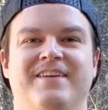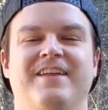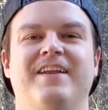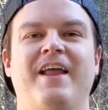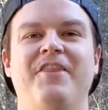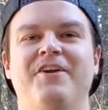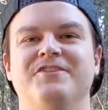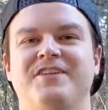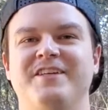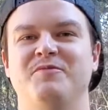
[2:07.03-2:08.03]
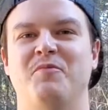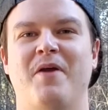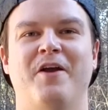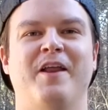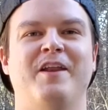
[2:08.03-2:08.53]
Now that our steak's been
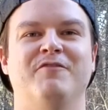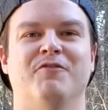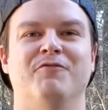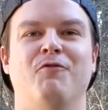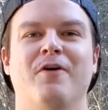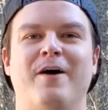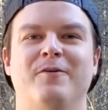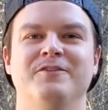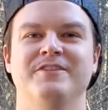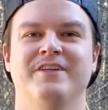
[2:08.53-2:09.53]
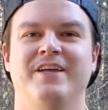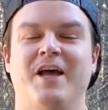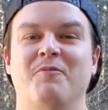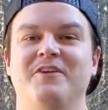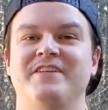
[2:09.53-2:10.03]
marinating for 4 hours,
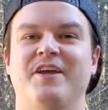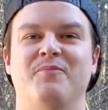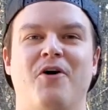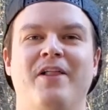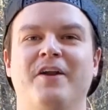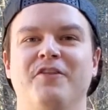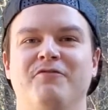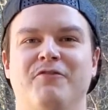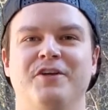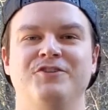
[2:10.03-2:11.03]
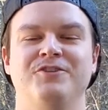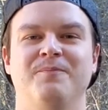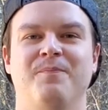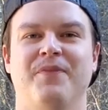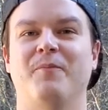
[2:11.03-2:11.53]
I'm going to take them all out of the fridge.
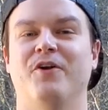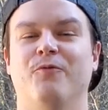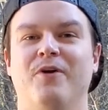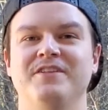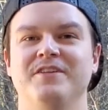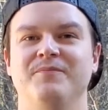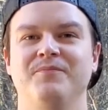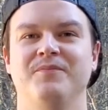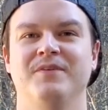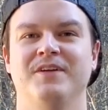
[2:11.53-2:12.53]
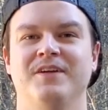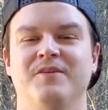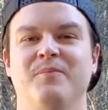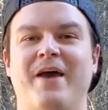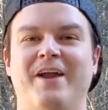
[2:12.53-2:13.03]
I'm going to rinse them,
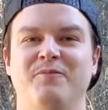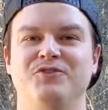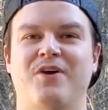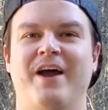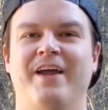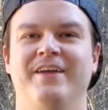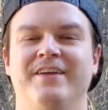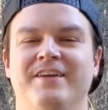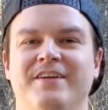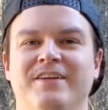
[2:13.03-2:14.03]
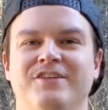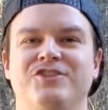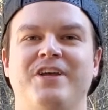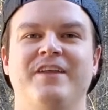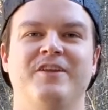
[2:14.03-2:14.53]
pat them dry,
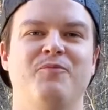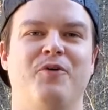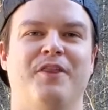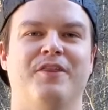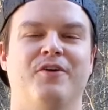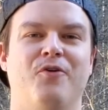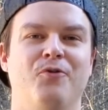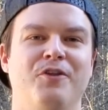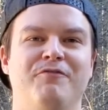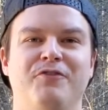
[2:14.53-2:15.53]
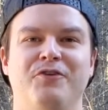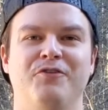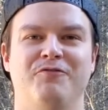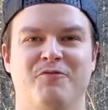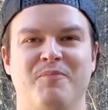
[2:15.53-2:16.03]
shake them with Holy Voodoo
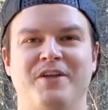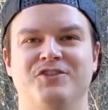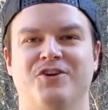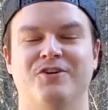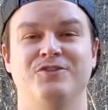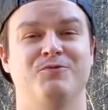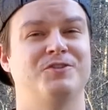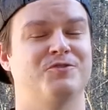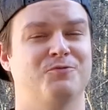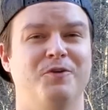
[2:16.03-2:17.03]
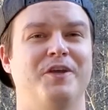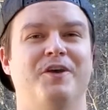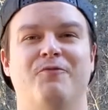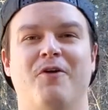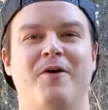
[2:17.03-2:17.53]
from Meat Church, which is a really
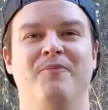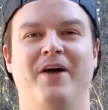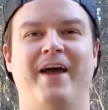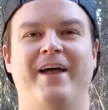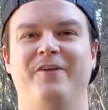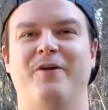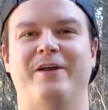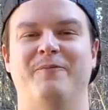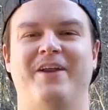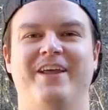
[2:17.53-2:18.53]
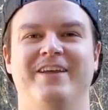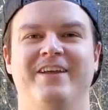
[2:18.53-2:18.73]
good rub. I highly recommend it.